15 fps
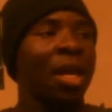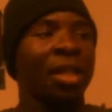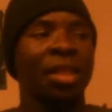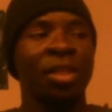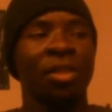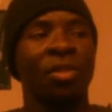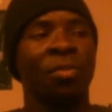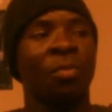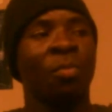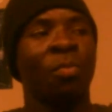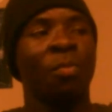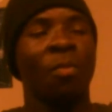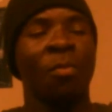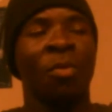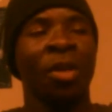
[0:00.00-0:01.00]
This is the
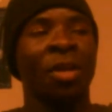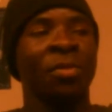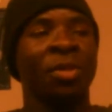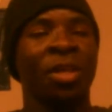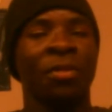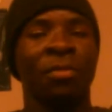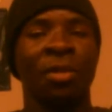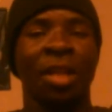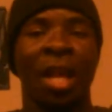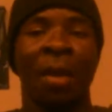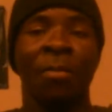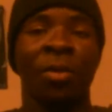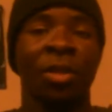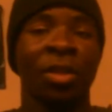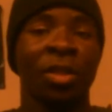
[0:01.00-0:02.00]
one I was dealt with, and
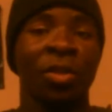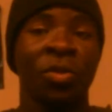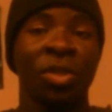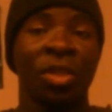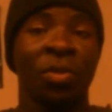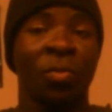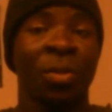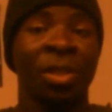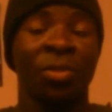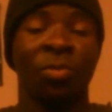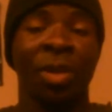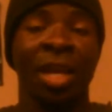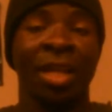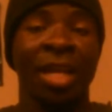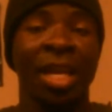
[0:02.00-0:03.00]
I'm going to use it the best
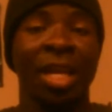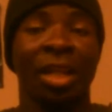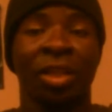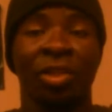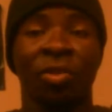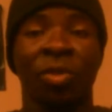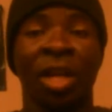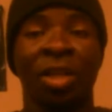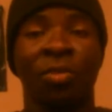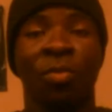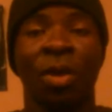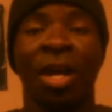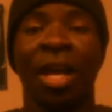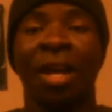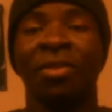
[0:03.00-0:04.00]
way I can. So that's
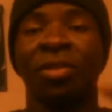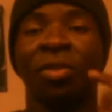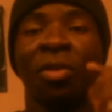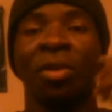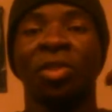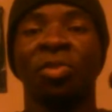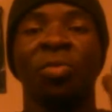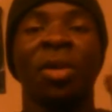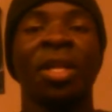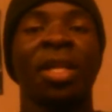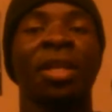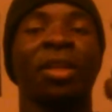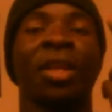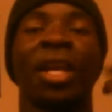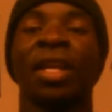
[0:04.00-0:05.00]
why I started
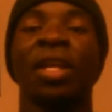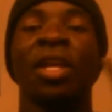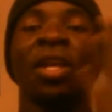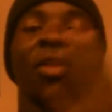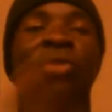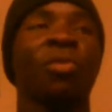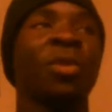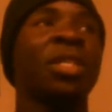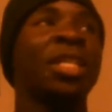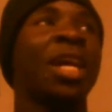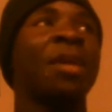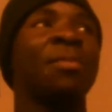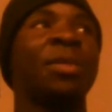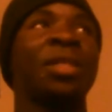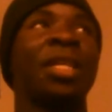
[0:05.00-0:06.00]
training like three
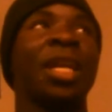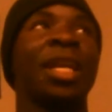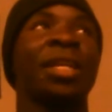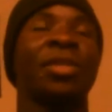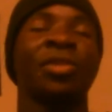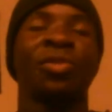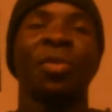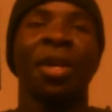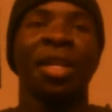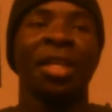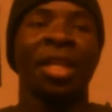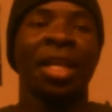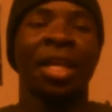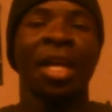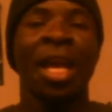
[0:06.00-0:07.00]
times a day to try
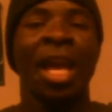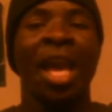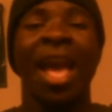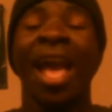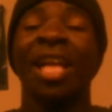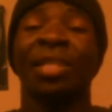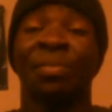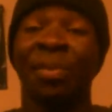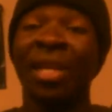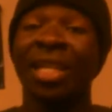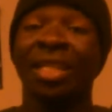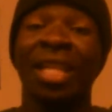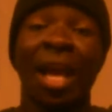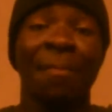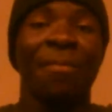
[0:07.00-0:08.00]
to get as big
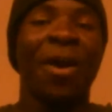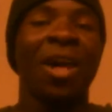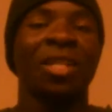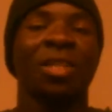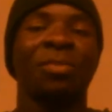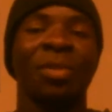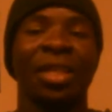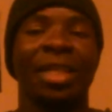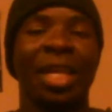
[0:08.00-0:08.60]
as I possibly